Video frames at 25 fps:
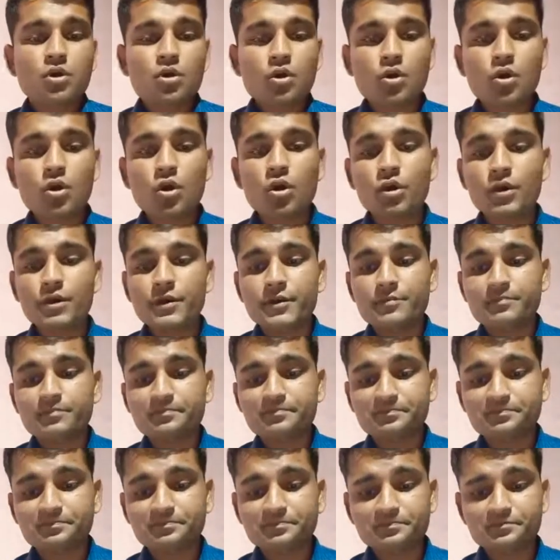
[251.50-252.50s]
Chord
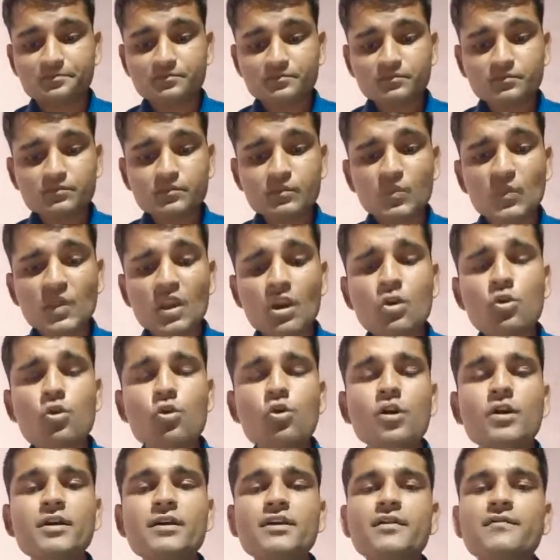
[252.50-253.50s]

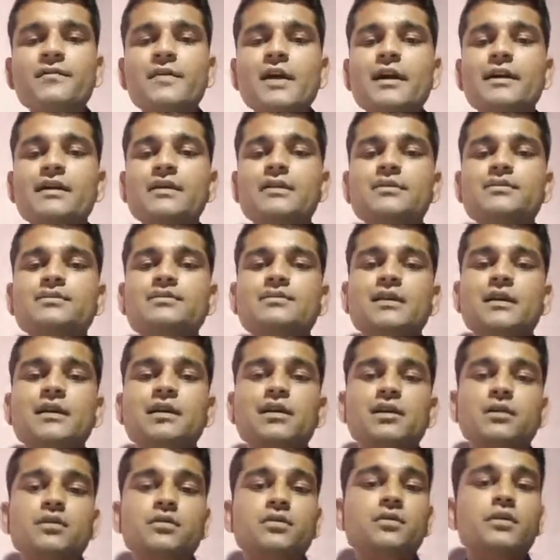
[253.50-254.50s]
divide
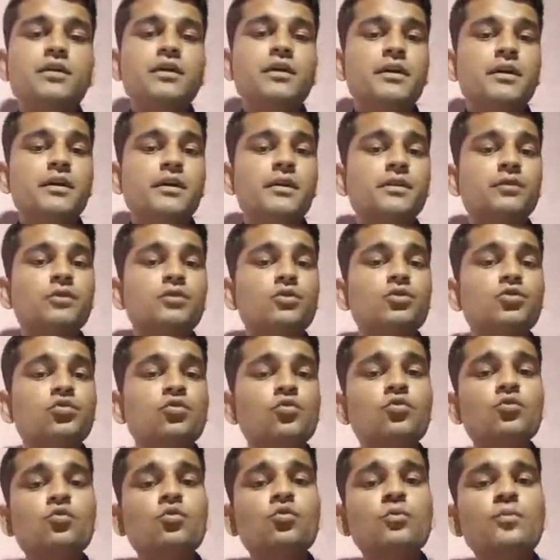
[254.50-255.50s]
circle in
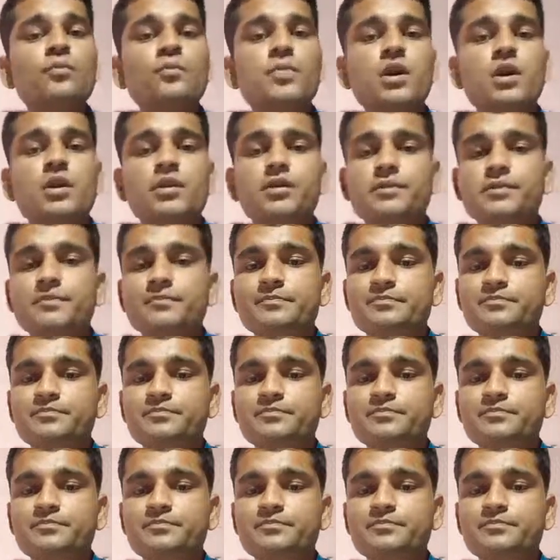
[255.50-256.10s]
two parts.